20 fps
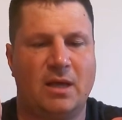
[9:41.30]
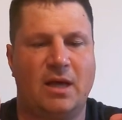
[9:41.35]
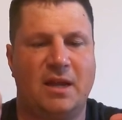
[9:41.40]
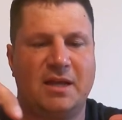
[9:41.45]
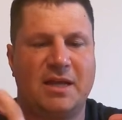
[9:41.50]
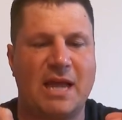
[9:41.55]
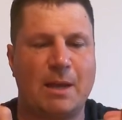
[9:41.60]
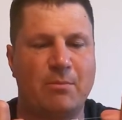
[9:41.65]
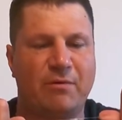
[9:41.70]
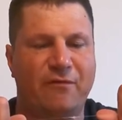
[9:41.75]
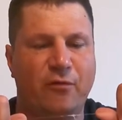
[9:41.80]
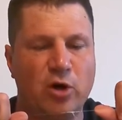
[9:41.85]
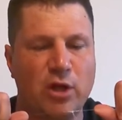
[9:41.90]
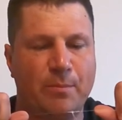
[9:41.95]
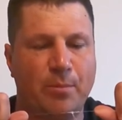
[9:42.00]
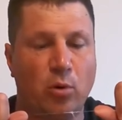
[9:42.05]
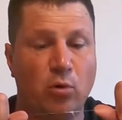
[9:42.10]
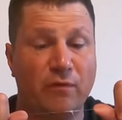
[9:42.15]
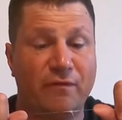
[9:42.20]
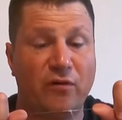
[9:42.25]
Again, before
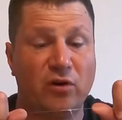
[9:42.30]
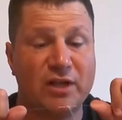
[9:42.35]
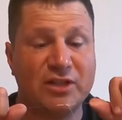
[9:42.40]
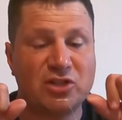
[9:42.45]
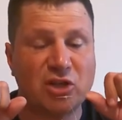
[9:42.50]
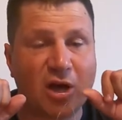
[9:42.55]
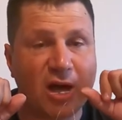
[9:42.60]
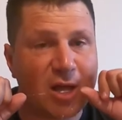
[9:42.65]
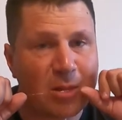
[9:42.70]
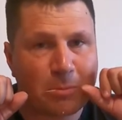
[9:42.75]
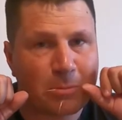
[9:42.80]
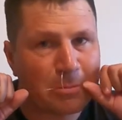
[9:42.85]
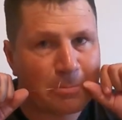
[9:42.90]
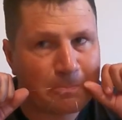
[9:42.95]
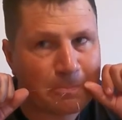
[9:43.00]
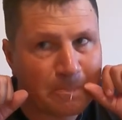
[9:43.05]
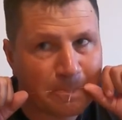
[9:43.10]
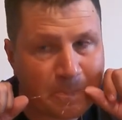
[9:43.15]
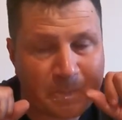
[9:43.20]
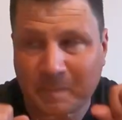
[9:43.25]
you pull fully tight,
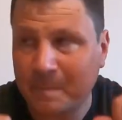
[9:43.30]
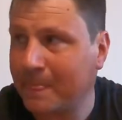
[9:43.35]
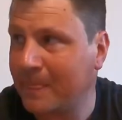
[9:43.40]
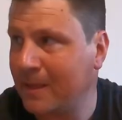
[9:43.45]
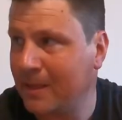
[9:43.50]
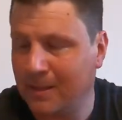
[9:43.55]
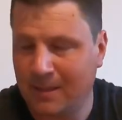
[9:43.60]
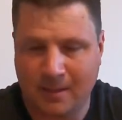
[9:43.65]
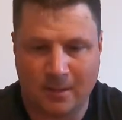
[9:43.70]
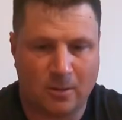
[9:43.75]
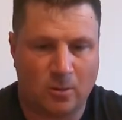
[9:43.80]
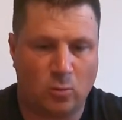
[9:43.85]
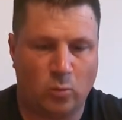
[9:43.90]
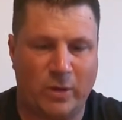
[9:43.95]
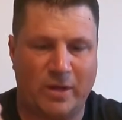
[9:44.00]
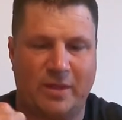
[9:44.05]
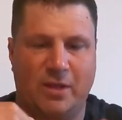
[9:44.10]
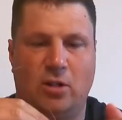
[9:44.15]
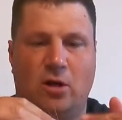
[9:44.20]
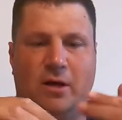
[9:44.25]

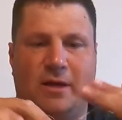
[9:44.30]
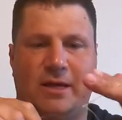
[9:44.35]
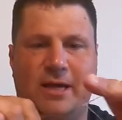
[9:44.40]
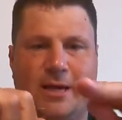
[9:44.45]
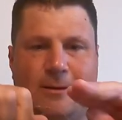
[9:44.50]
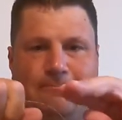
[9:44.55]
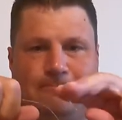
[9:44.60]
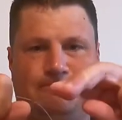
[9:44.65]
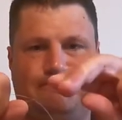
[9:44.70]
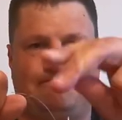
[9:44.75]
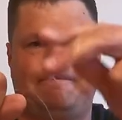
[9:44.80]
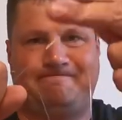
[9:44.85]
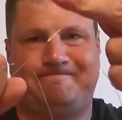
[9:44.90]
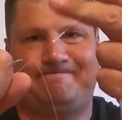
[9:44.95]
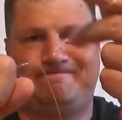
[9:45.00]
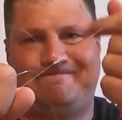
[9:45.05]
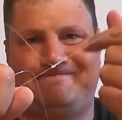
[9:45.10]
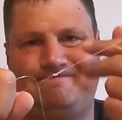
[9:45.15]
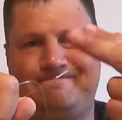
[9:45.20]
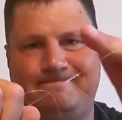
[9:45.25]
wet the knot again,
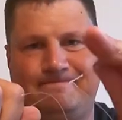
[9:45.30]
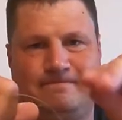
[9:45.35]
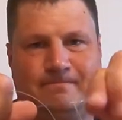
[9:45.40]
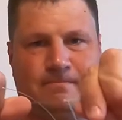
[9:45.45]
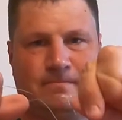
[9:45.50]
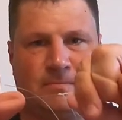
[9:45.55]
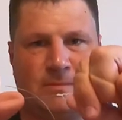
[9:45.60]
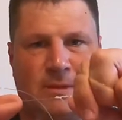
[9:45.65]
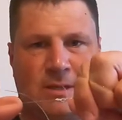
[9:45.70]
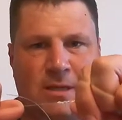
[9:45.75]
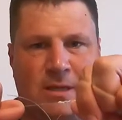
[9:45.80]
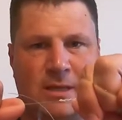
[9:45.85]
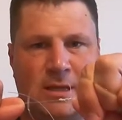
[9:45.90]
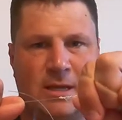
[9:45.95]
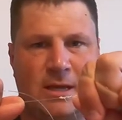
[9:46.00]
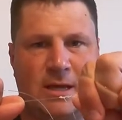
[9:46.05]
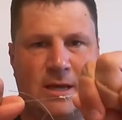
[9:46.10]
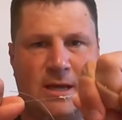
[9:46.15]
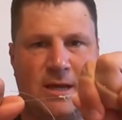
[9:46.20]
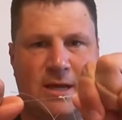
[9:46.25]

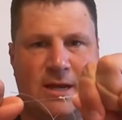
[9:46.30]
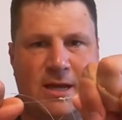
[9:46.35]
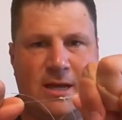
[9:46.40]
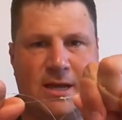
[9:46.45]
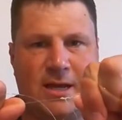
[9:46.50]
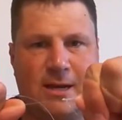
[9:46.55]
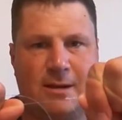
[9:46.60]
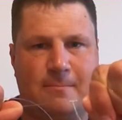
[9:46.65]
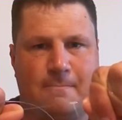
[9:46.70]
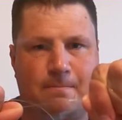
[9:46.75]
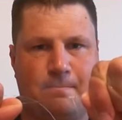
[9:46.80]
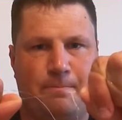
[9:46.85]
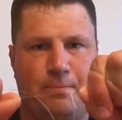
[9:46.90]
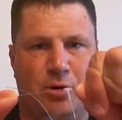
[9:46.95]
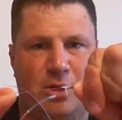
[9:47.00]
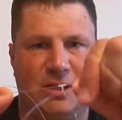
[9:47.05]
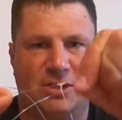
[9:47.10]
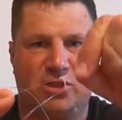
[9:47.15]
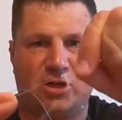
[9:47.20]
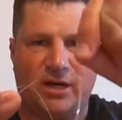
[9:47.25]
and then
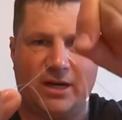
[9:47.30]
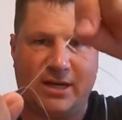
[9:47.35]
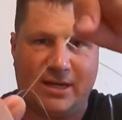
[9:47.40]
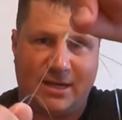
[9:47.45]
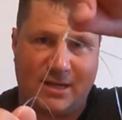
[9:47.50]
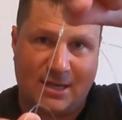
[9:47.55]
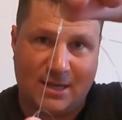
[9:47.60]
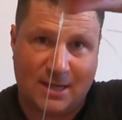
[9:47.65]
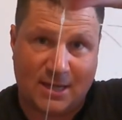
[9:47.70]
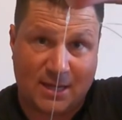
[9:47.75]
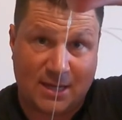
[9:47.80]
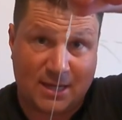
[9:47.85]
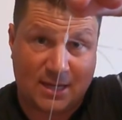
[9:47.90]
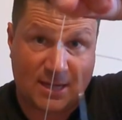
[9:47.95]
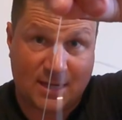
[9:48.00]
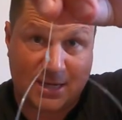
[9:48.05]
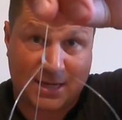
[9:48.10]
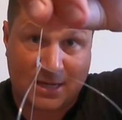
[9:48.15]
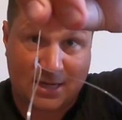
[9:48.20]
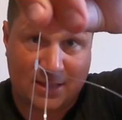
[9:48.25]
pull it tight.
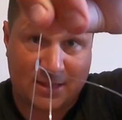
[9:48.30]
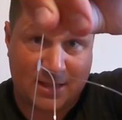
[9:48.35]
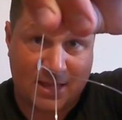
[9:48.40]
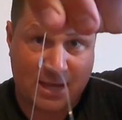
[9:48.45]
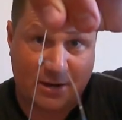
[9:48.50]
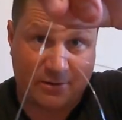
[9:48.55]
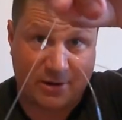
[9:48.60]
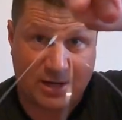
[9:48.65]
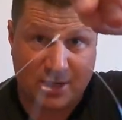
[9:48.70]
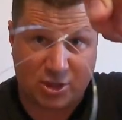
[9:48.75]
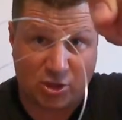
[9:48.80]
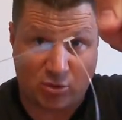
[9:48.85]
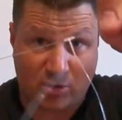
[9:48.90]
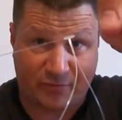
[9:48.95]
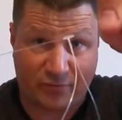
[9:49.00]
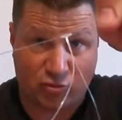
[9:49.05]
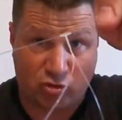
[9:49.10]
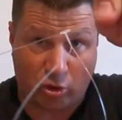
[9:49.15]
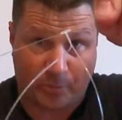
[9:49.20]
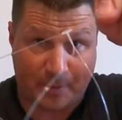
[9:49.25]
And there is your
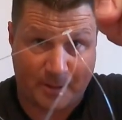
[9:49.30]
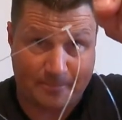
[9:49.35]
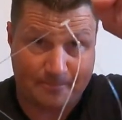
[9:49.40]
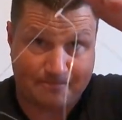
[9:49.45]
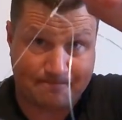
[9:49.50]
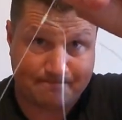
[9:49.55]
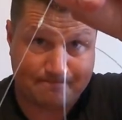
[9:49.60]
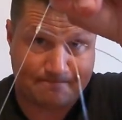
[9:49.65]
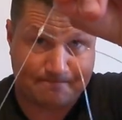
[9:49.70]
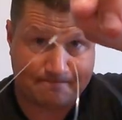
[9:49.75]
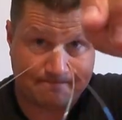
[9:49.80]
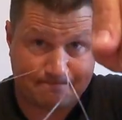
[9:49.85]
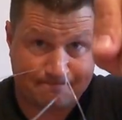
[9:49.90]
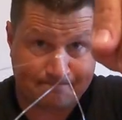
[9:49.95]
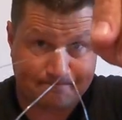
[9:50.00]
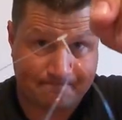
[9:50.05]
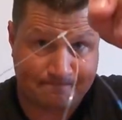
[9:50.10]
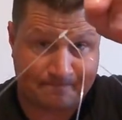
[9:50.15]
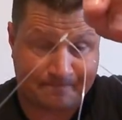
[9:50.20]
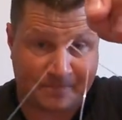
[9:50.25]
other dropper.
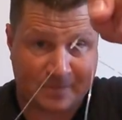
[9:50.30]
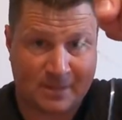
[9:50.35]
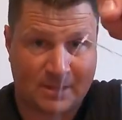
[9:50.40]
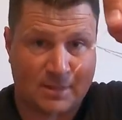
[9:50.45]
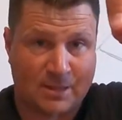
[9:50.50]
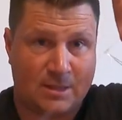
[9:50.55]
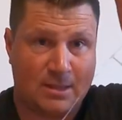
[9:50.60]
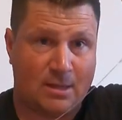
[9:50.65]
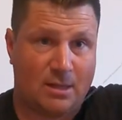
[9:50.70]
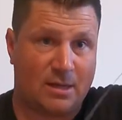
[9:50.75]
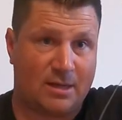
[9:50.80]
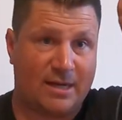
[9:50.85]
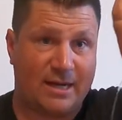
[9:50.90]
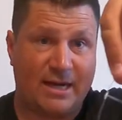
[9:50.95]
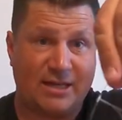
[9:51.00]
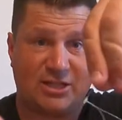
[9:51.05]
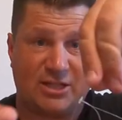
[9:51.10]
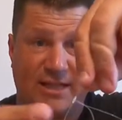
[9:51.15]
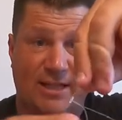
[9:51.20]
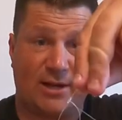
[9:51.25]

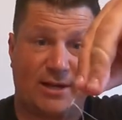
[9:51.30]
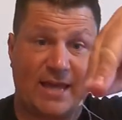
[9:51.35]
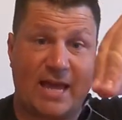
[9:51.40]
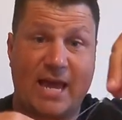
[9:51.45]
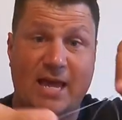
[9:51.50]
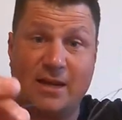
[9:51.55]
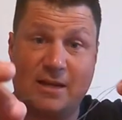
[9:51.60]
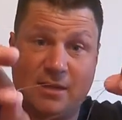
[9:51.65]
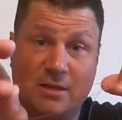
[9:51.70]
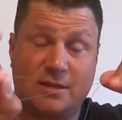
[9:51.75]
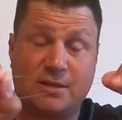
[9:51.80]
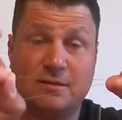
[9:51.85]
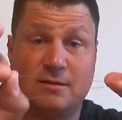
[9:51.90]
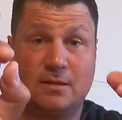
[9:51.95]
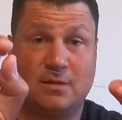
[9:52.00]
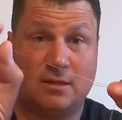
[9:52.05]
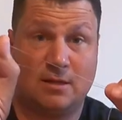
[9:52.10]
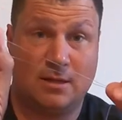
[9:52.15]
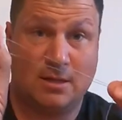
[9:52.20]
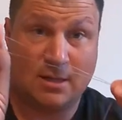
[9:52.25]
Okay, so then again,
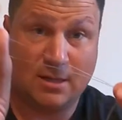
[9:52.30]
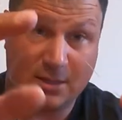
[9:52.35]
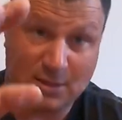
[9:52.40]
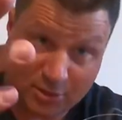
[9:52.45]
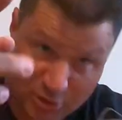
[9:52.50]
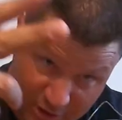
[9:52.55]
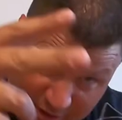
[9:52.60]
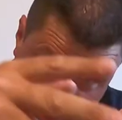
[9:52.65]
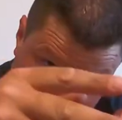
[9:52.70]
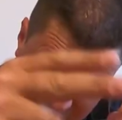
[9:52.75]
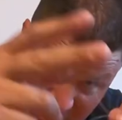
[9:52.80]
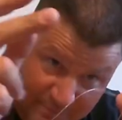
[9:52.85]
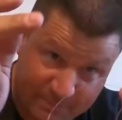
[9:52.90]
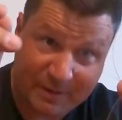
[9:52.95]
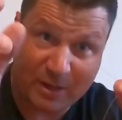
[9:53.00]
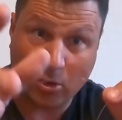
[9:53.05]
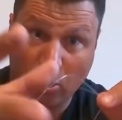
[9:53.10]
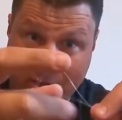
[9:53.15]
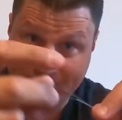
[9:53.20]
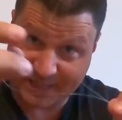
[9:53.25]
you can snip
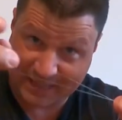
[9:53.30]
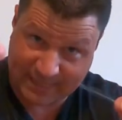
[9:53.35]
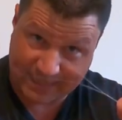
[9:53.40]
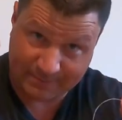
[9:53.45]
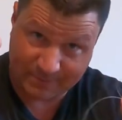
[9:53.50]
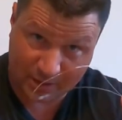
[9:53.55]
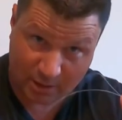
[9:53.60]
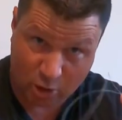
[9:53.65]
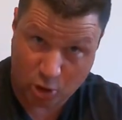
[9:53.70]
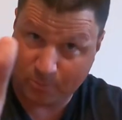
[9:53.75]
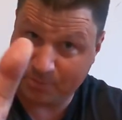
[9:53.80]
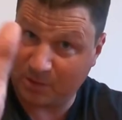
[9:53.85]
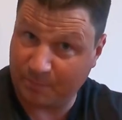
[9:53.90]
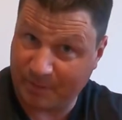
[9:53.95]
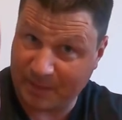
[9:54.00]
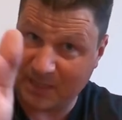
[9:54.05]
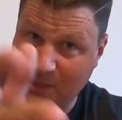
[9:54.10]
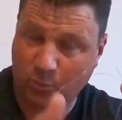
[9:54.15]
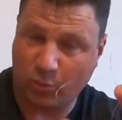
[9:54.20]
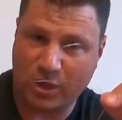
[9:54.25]
it or you can keep the loop,
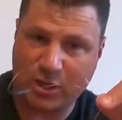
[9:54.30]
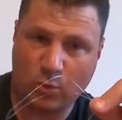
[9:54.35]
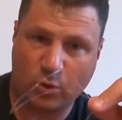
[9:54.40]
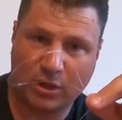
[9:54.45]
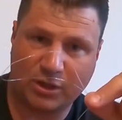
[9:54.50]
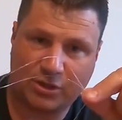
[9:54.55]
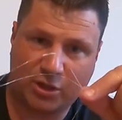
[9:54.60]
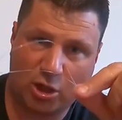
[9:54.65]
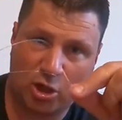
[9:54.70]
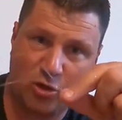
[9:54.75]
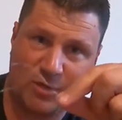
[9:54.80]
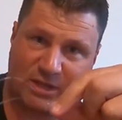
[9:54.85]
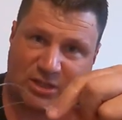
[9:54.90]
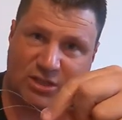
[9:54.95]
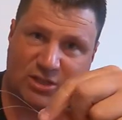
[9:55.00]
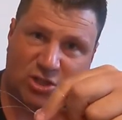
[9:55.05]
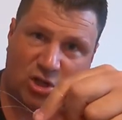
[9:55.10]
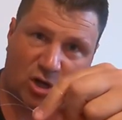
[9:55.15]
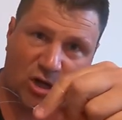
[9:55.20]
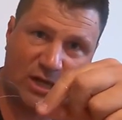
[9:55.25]
depending on what you want to do. That's
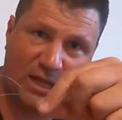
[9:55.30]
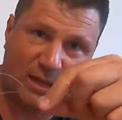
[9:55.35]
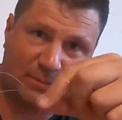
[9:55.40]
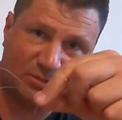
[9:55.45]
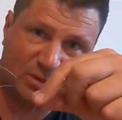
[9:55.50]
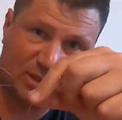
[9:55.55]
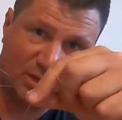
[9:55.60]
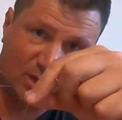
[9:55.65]
entirely up to